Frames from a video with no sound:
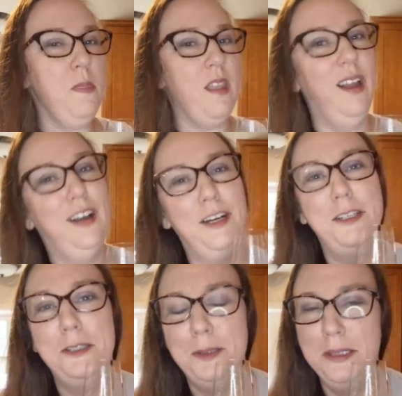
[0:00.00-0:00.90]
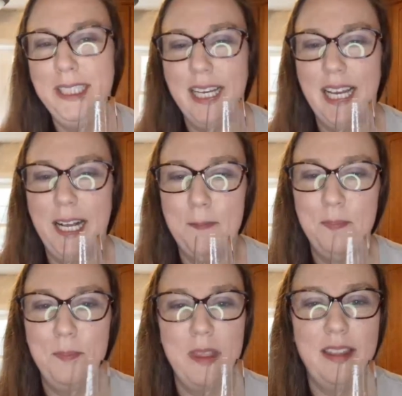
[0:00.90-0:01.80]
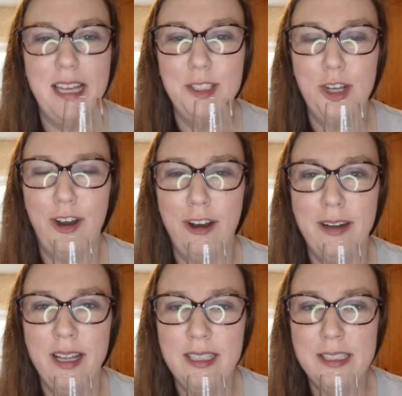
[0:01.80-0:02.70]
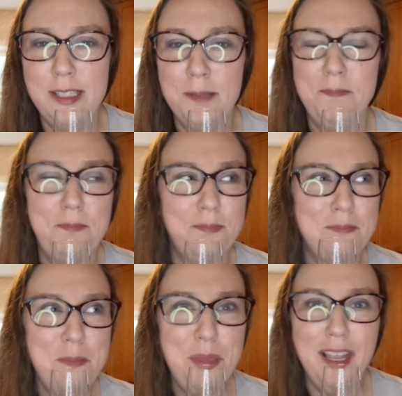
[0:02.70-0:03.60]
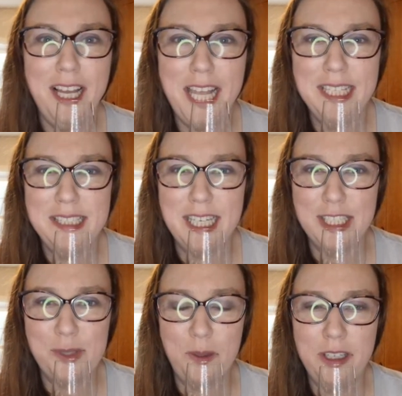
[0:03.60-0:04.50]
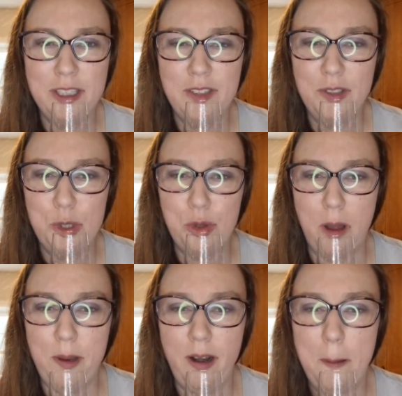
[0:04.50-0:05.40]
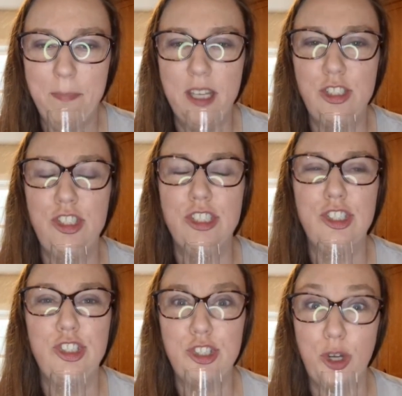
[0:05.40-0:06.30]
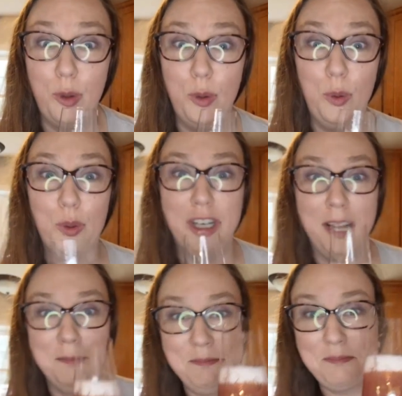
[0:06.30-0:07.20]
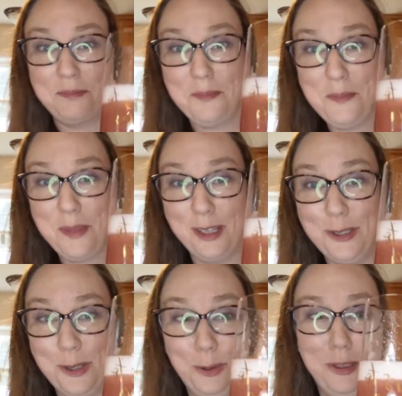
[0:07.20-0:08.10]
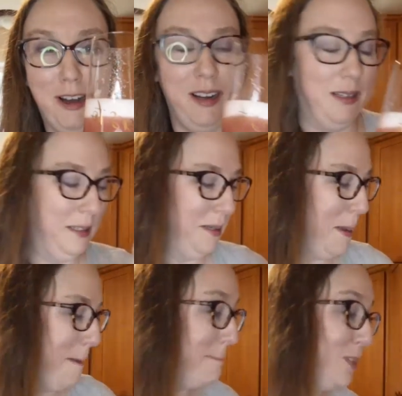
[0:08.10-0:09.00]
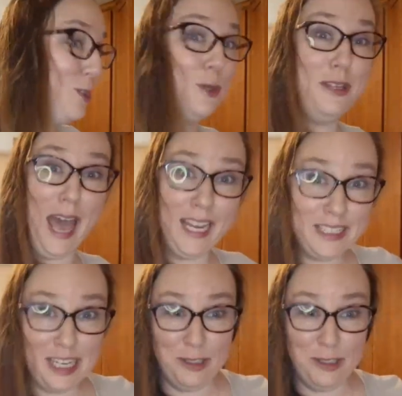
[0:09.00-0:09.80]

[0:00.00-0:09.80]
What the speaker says: Oh yeah, that tartness against that sweetness of the strawberry is just so good, so good. So that is our